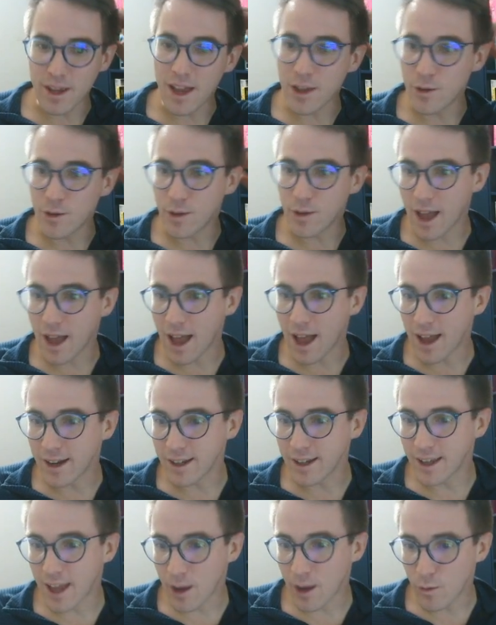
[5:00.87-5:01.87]
you can
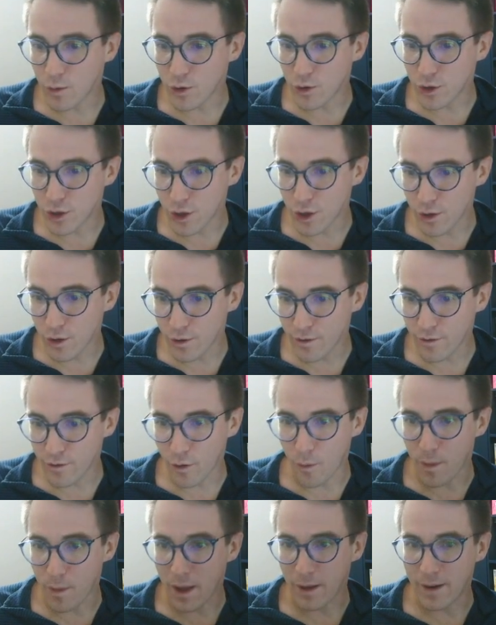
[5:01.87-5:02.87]
get one new for
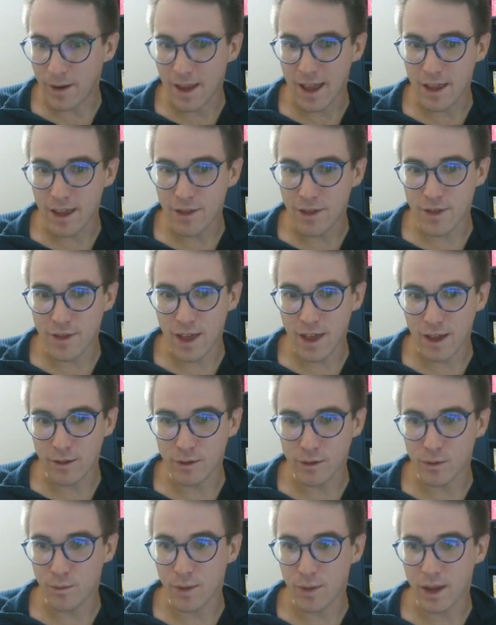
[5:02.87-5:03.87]
about
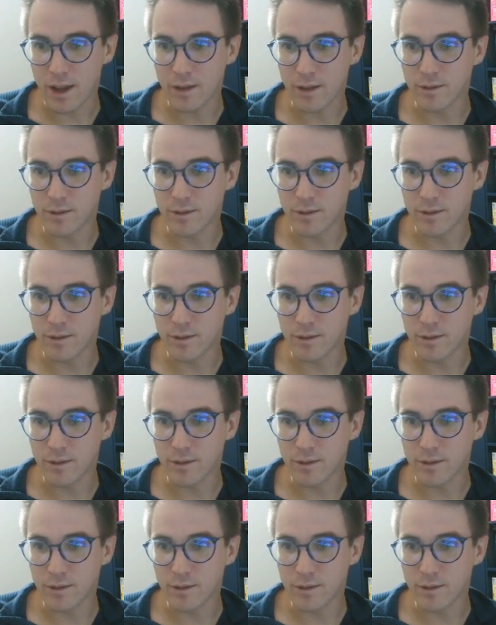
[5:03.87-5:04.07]
£8,000.